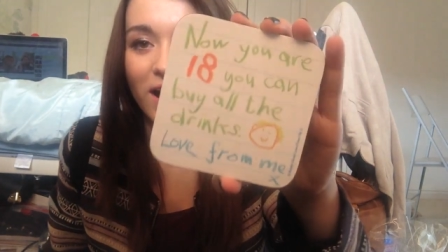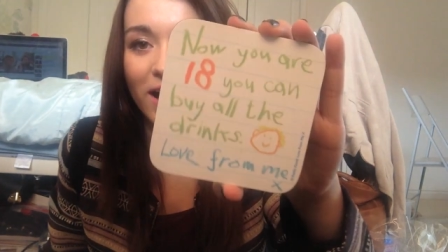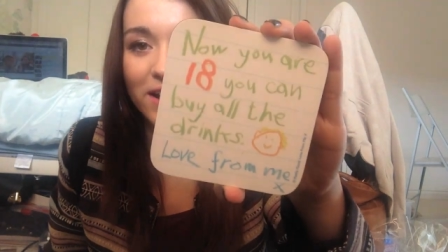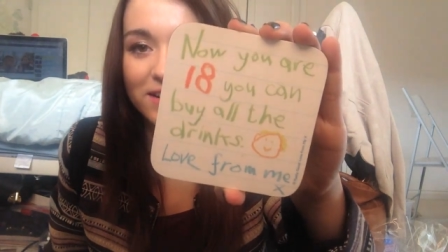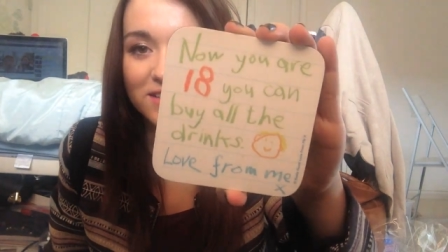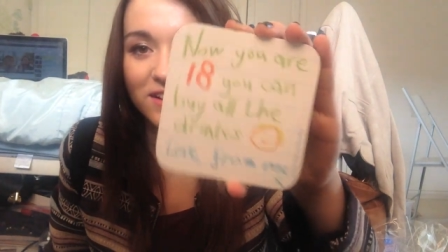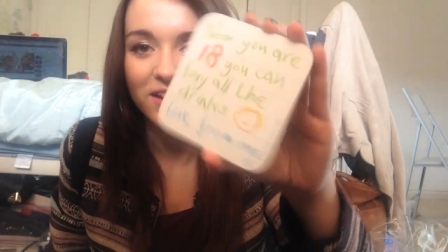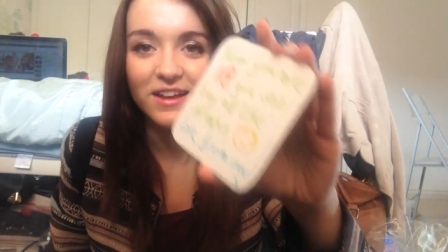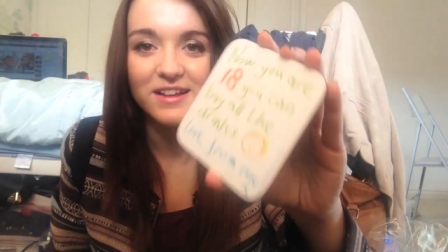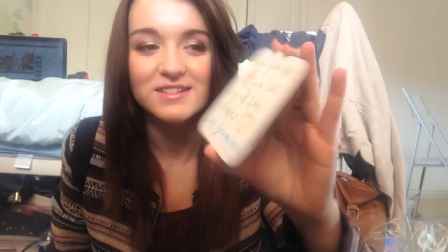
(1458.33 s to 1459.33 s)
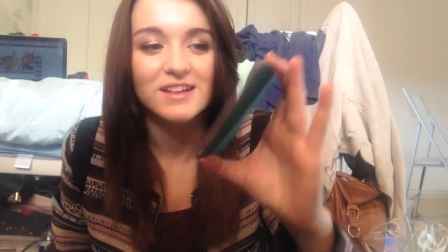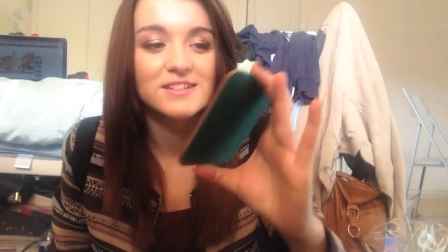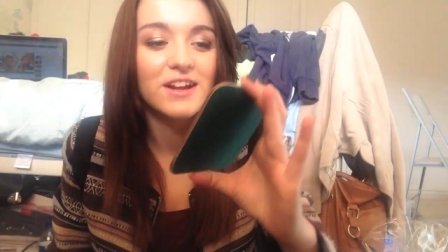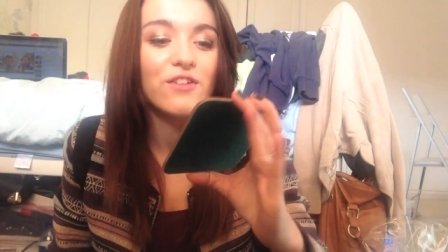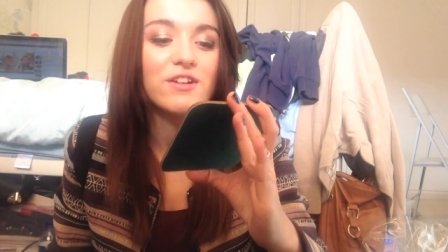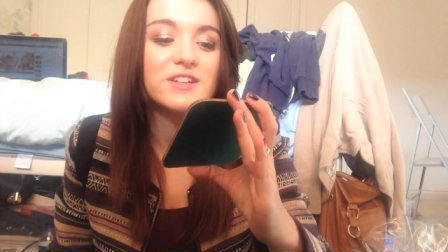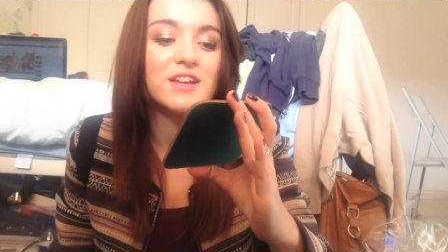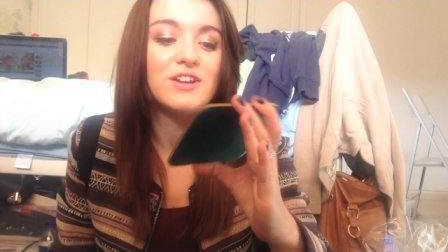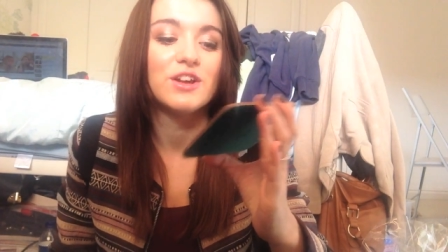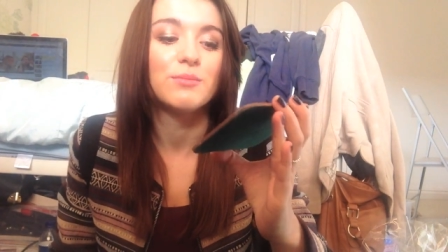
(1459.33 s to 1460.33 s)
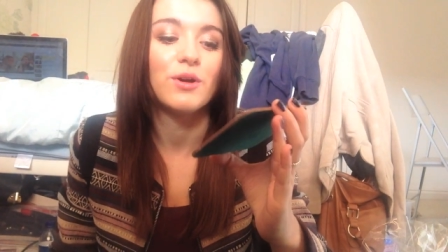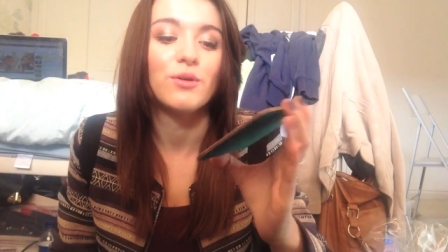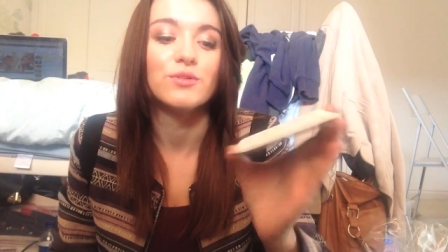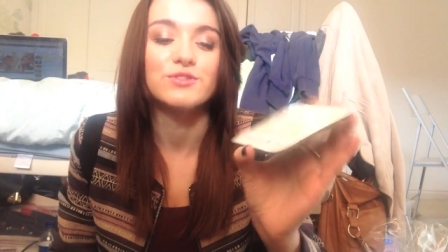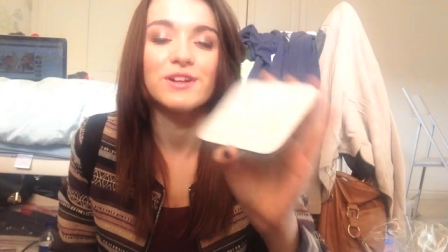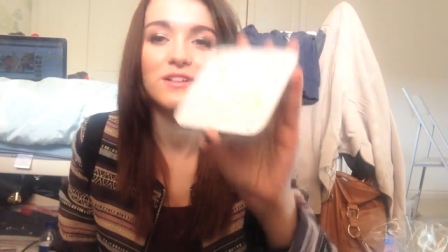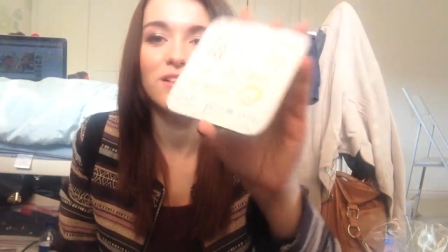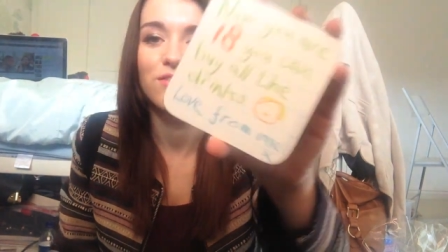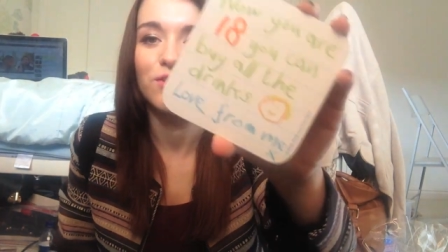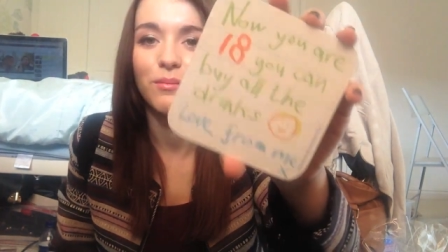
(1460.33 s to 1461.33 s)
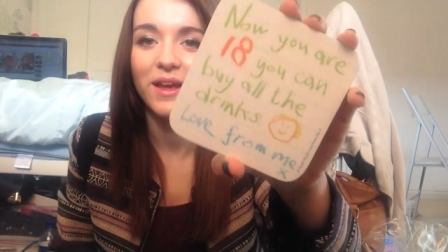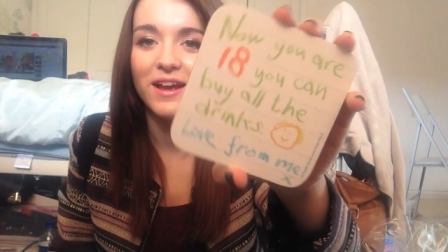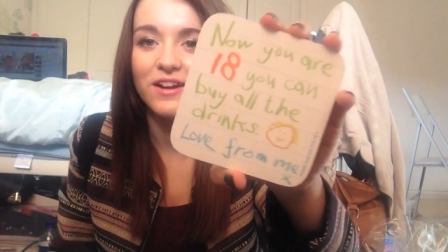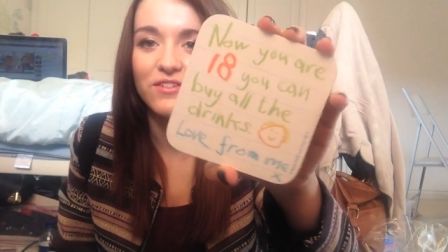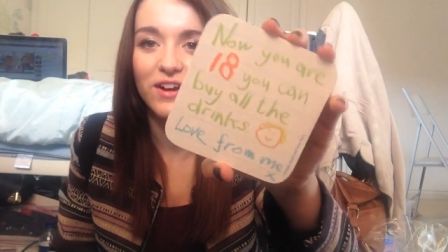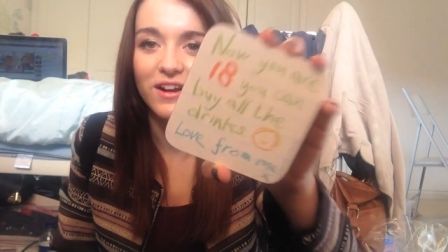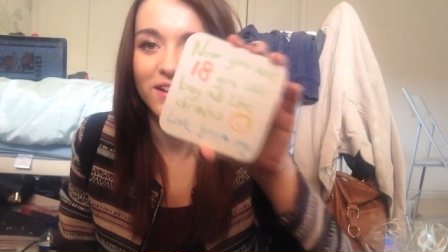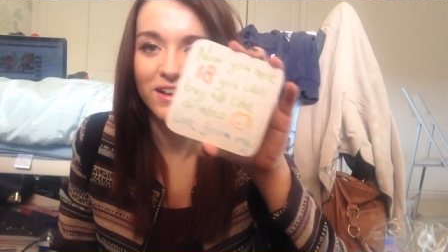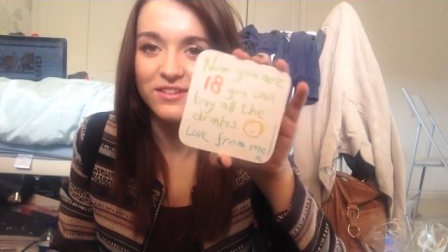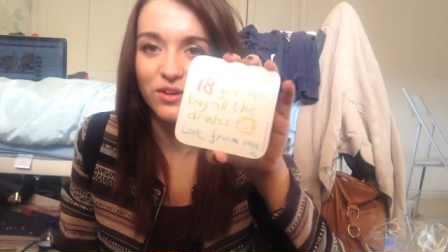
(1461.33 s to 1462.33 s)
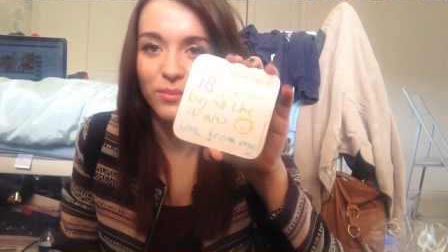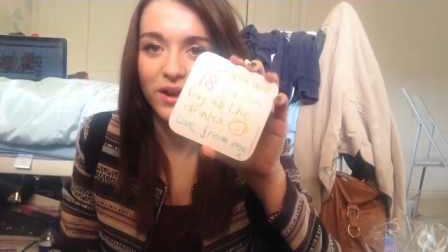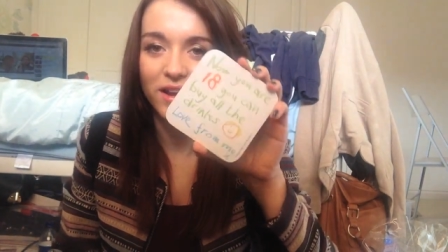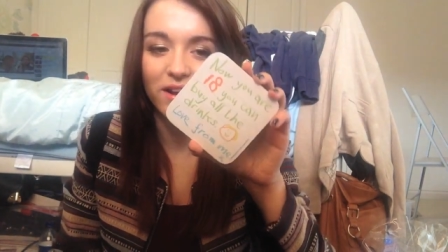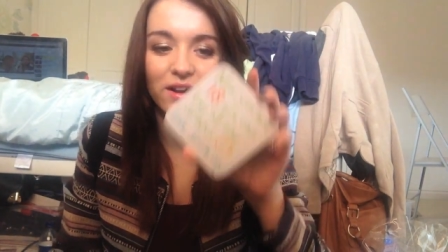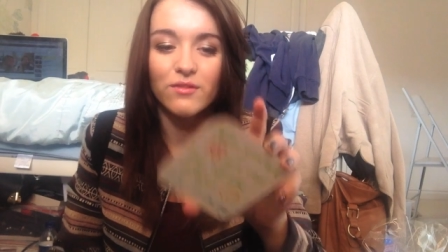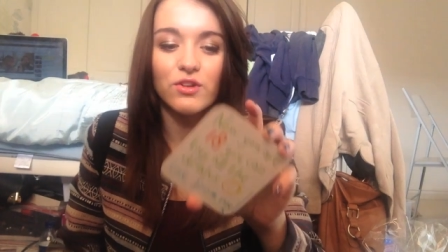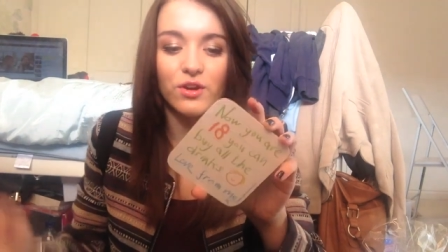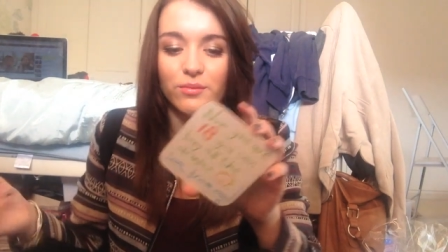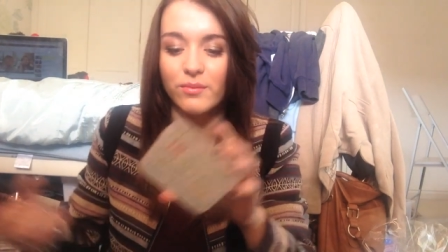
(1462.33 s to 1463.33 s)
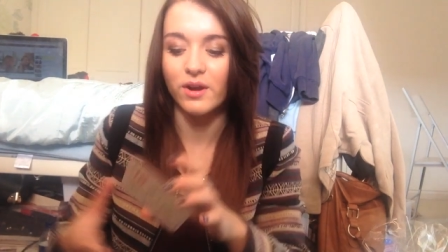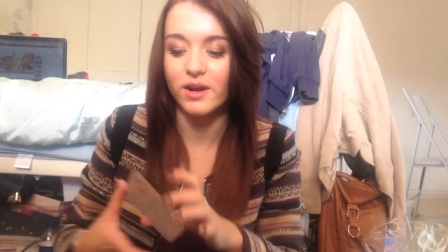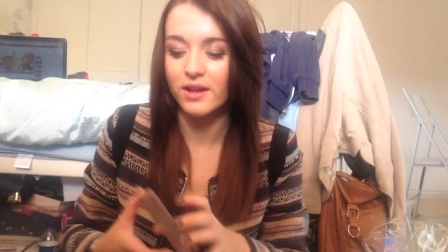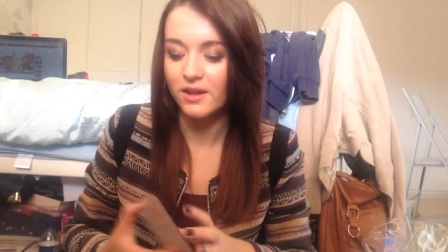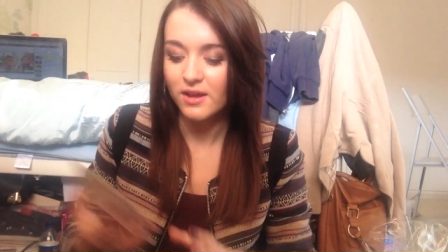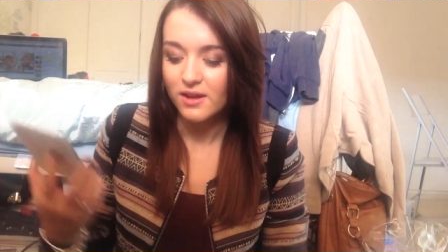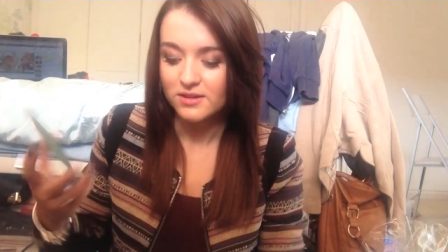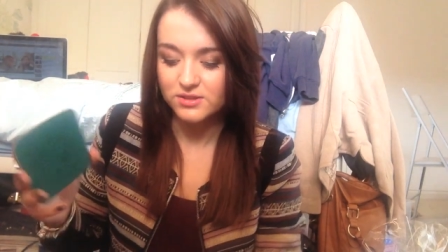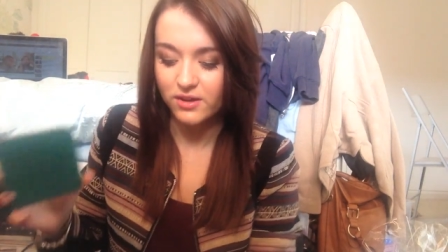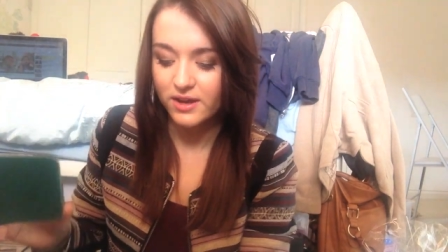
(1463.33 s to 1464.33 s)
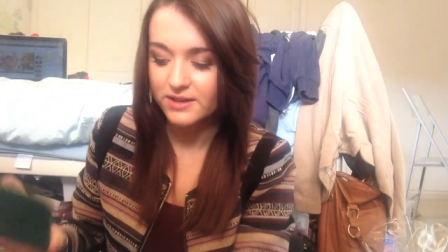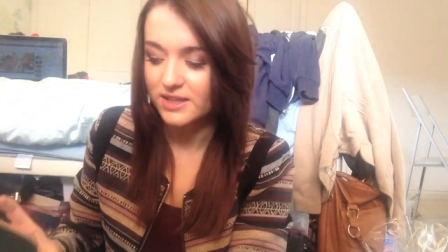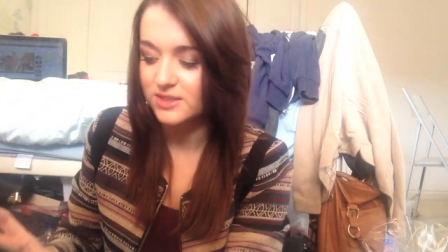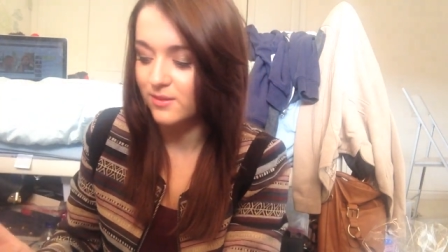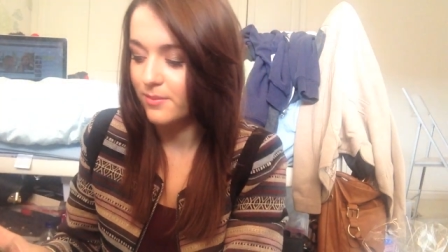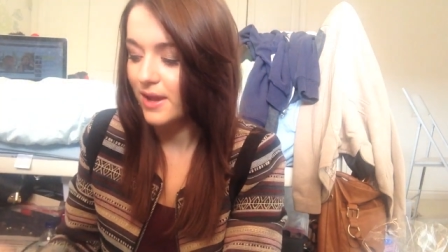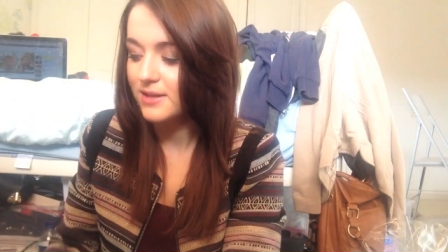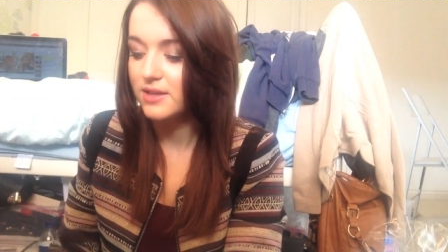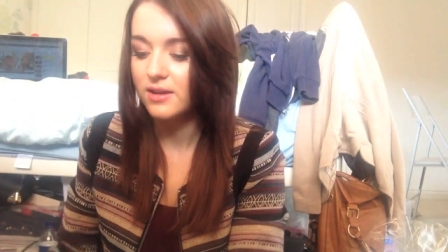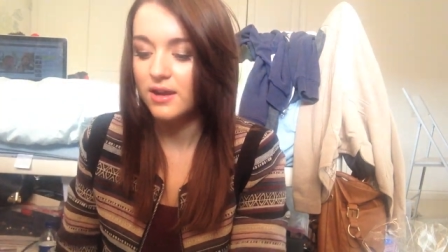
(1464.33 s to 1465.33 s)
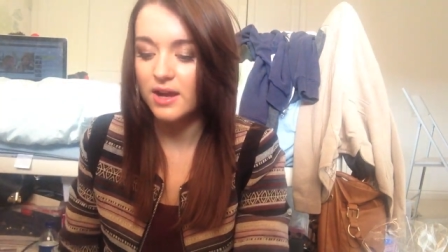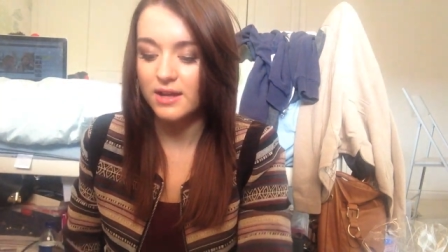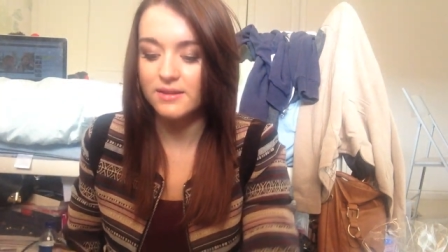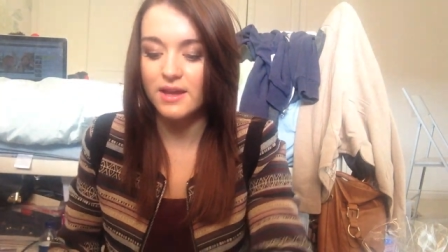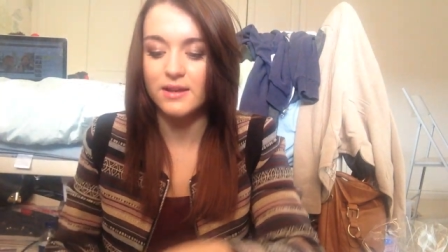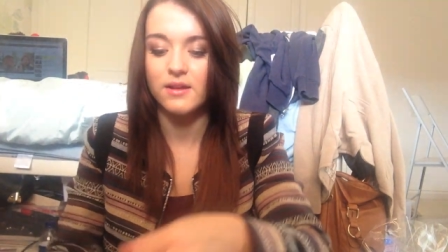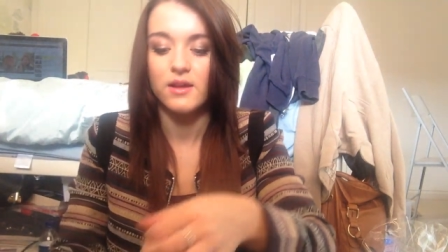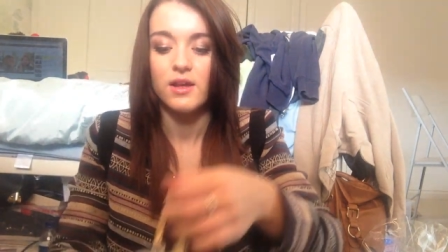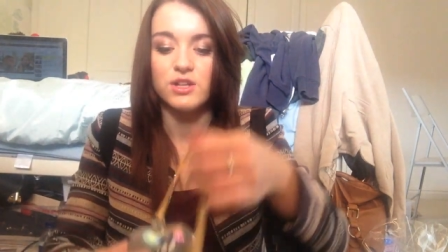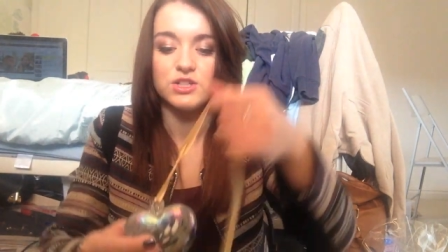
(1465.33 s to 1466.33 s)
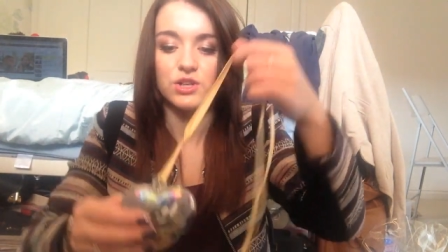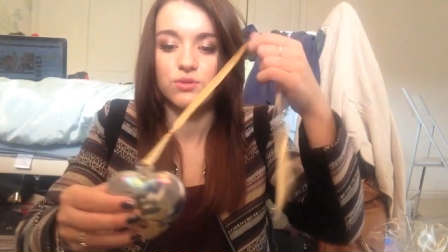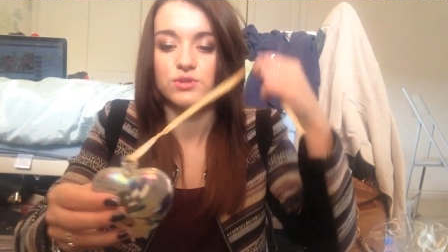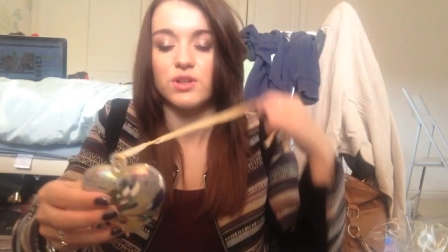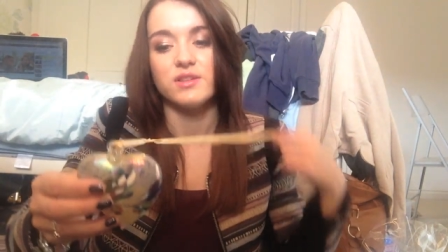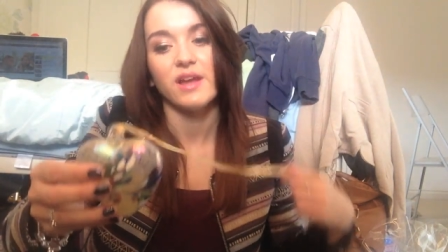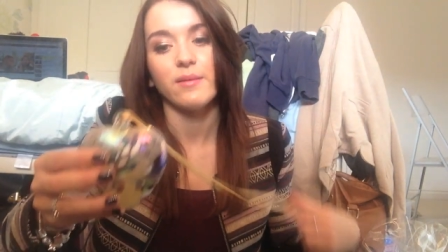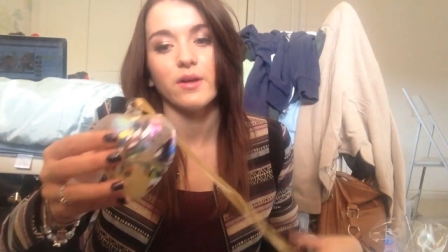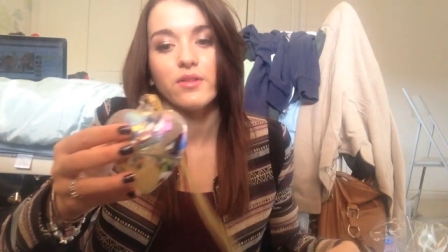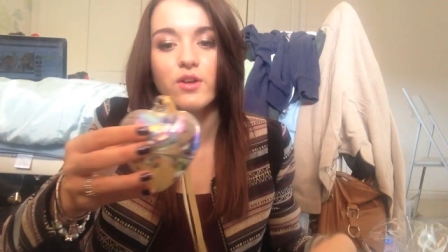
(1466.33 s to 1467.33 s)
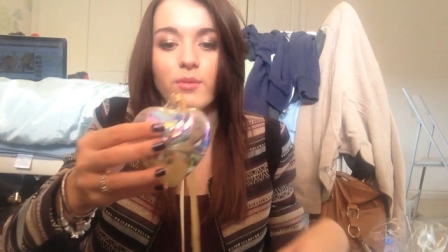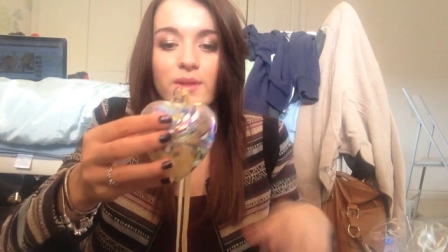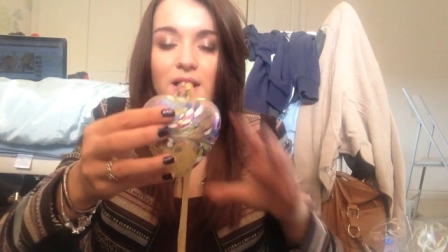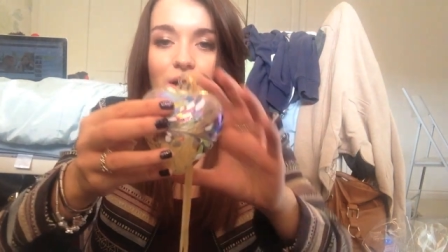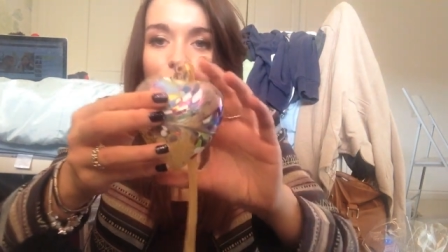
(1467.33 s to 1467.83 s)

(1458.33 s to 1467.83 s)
and it's like it says now you're 18 you can buy all the drinks love from me and I really like it it's got my I've got it on my side next to my bed and then she also the same girl that got me that